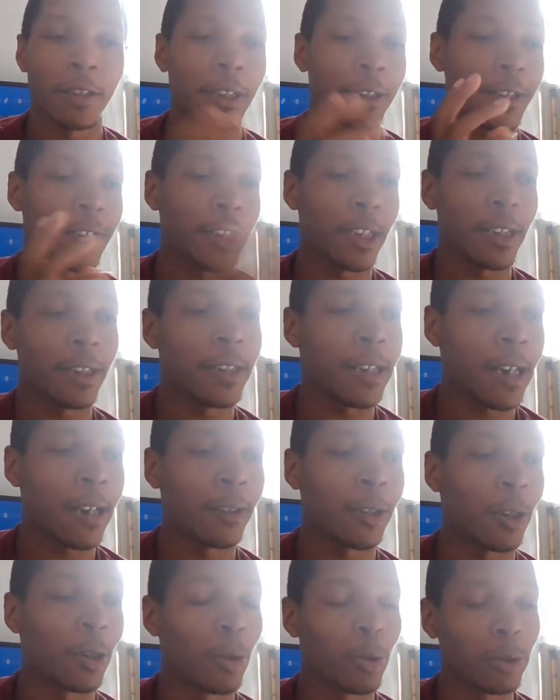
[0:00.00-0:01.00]
They're sitting
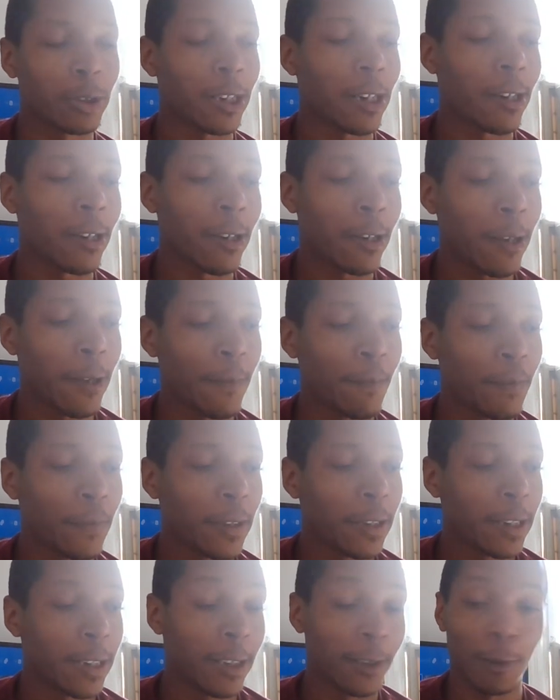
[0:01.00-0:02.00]
down the whole time.
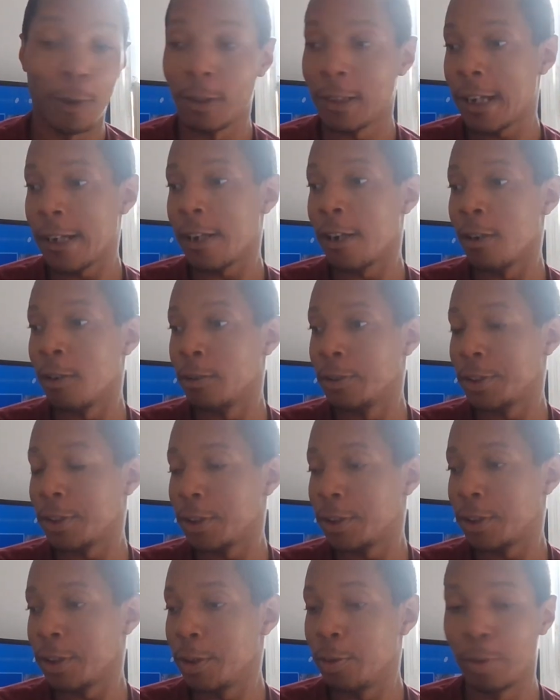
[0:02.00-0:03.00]
He's all like, "Oh,
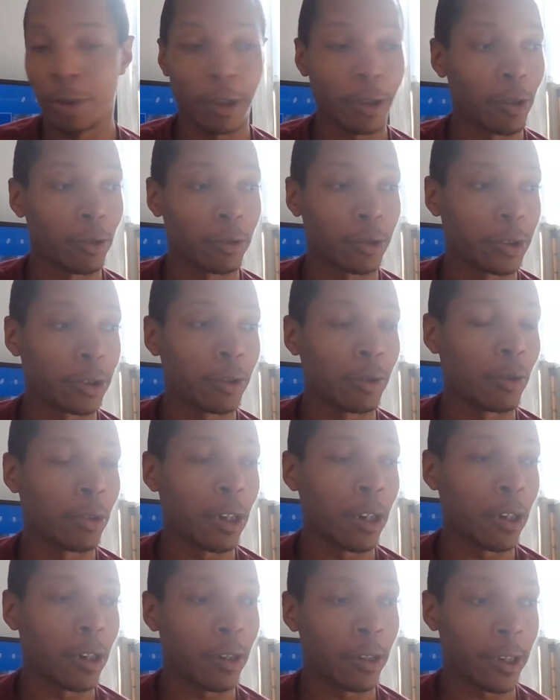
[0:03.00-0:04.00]
so you want to go
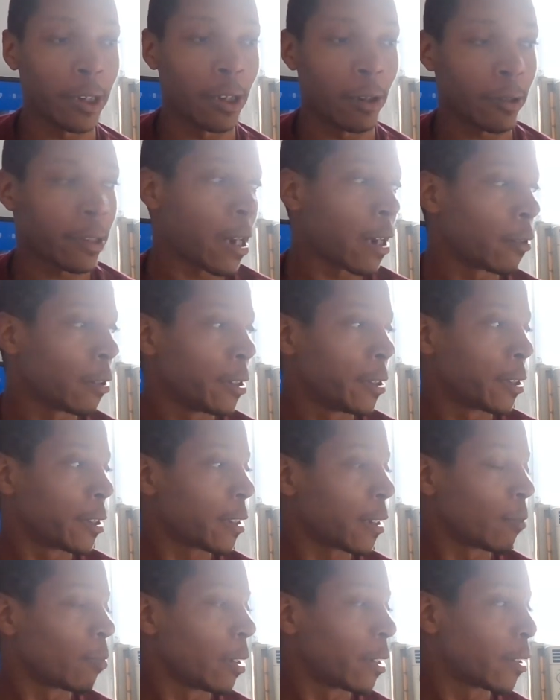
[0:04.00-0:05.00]
to Kelly's
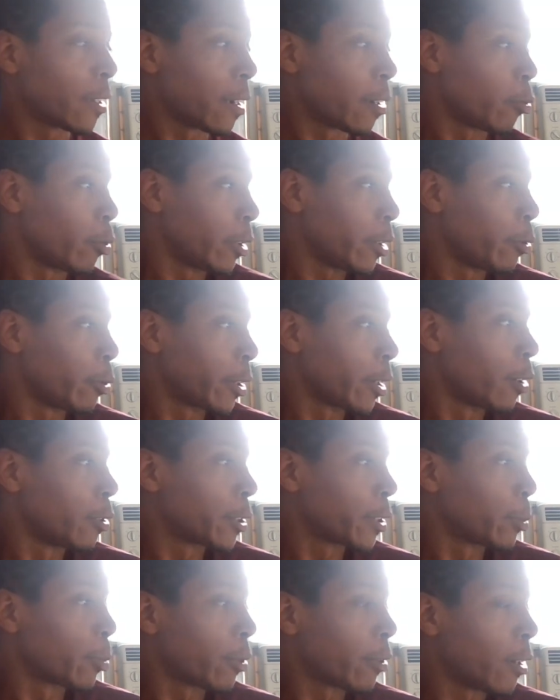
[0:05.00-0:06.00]
or something like that? You want to
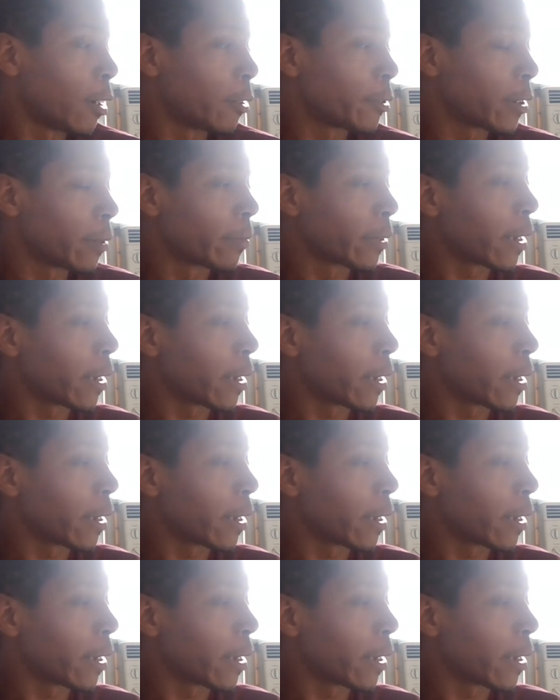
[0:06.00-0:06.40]
go somewhere else?"